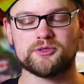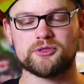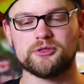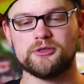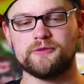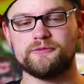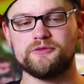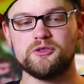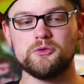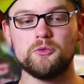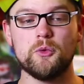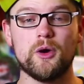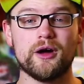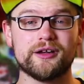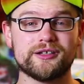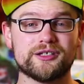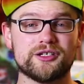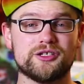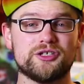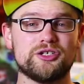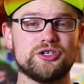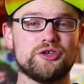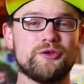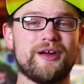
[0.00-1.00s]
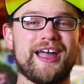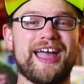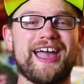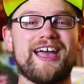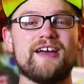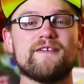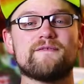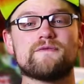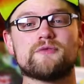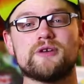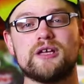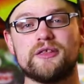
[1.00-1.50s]
So if you want to do
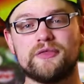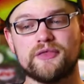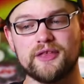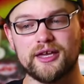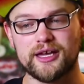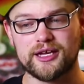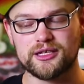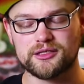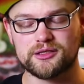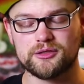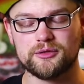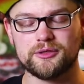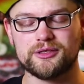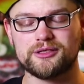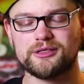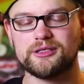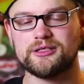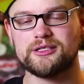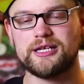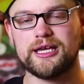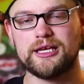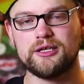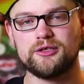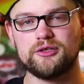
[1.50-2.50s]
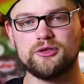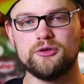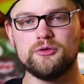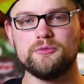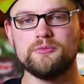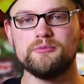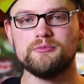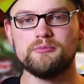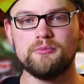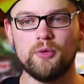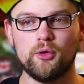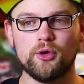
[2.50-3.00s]
everything, it's going to take you
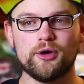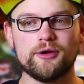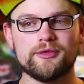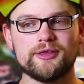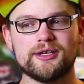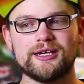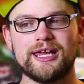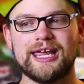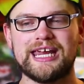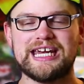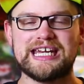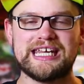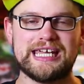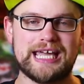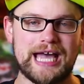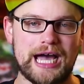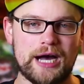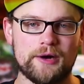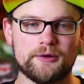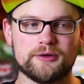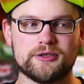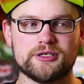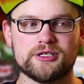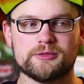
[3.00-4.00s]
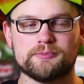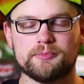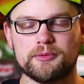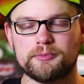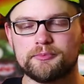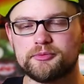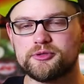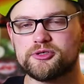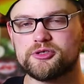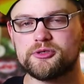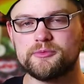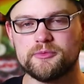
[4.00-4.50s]
more than 80 hours,
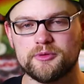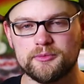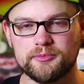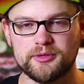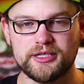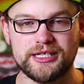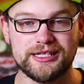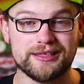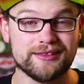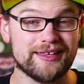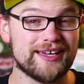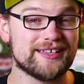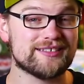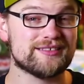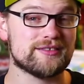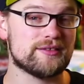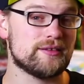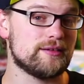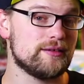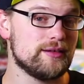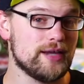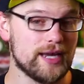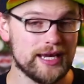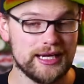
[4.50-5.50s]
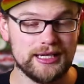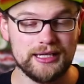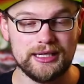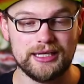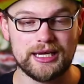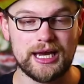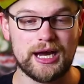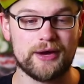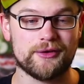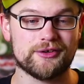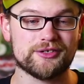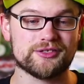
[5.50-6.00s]
but presumably less than
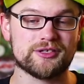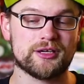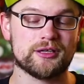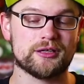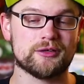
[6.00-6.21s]
90 hours.